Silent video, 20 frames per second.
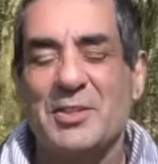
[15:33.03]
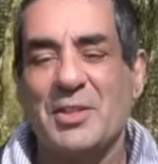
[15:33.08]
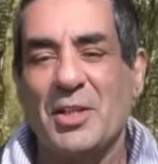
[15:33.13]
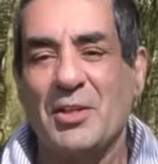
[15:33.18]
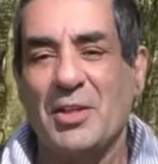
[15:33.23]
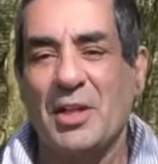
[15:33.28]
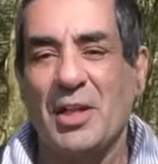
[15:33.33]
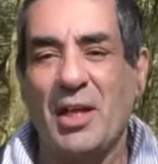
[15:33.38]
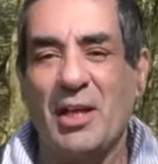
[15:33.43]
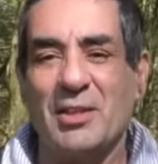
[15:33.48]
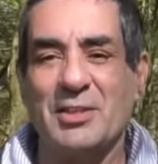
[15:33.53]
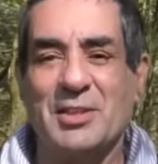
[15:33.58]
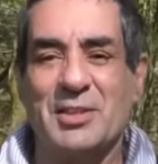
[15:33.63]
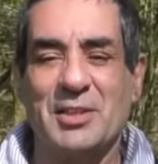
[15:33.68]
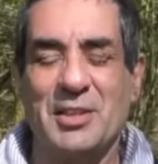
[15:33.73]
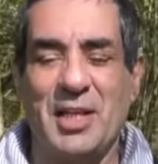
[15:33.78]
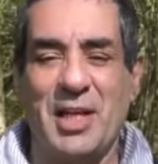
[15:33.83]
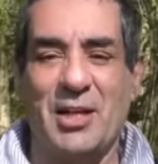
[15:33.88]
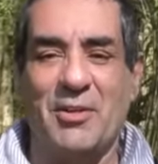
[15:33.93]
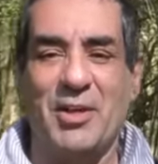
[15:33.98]
So the last
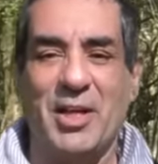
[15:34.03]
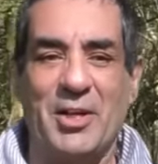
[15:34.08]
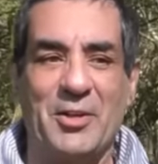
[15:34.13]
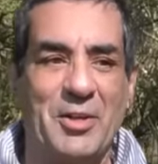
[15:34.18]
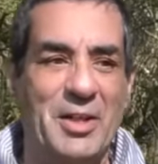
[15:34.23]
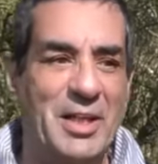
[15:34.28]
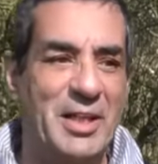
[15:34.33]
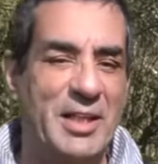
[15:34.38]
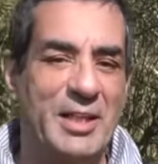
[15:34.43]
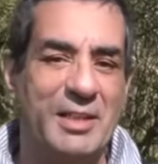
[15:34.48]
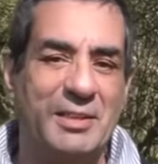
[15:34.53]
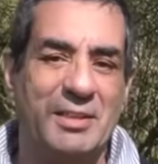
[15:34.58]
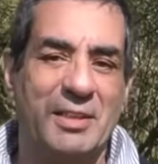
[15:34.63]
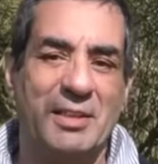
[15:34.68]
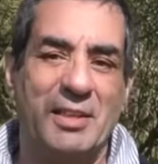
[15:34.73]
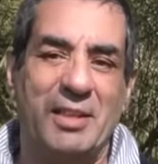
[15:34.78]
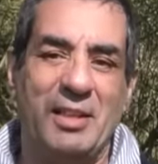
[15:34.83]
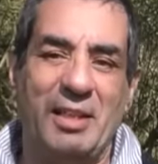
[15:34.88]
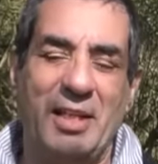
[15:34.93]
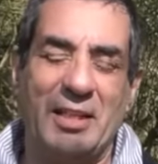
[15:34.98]
scenario is,
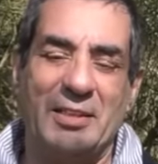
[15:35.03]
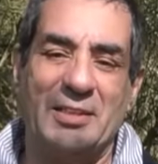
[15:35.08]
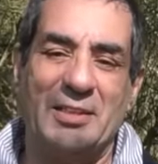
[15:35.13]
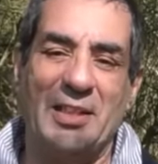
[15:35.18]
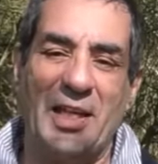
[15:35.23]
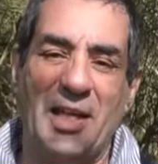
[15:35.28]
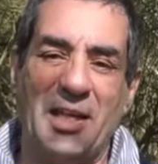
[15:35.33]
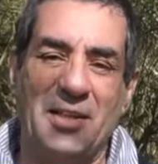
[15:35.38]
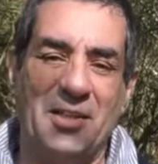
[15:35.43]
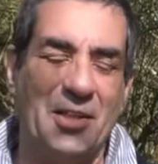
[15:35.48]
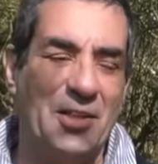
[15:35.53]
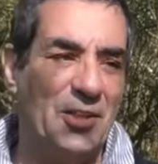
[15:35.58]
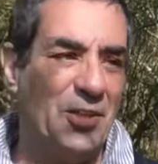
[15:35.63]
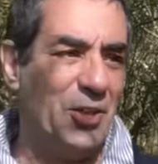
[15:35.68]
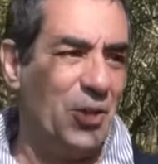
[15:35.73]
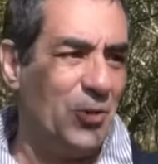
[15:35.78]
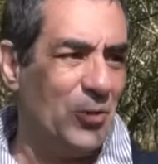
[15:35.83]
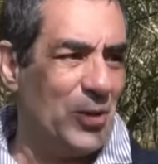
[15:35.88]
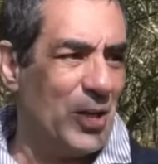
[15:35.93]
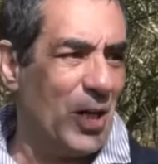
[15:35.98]
let's say that
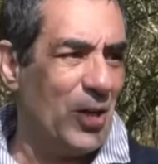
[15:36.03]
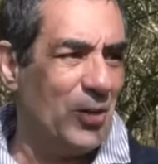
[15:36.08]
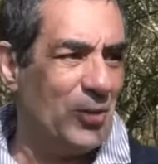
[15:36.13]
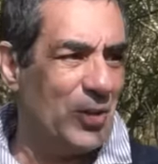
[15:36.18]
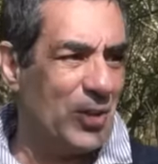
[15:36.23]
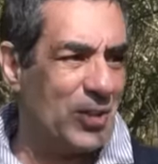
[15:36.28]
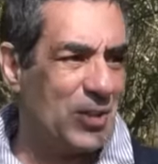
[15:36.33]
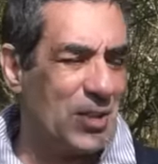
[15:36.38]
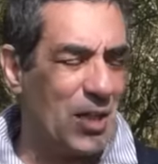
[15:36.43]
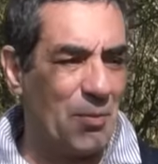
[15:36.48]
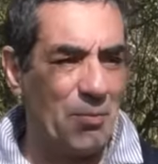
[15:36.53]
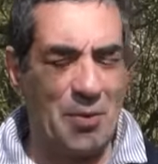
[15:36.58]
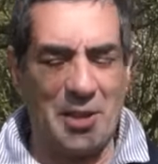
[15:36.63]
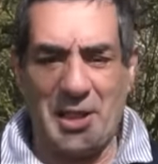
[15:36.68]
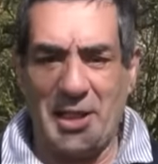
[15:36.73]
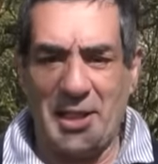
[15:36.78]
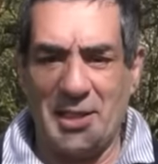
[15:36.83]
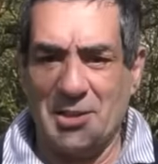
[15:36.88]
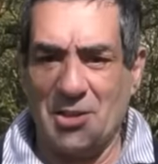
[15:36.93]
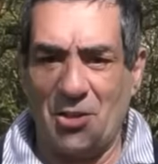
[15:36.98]
you know that
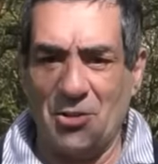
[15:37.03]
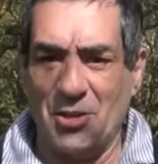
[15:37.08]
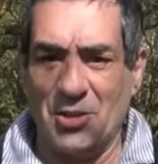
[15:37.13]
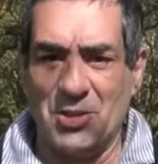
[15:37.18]
somebody is on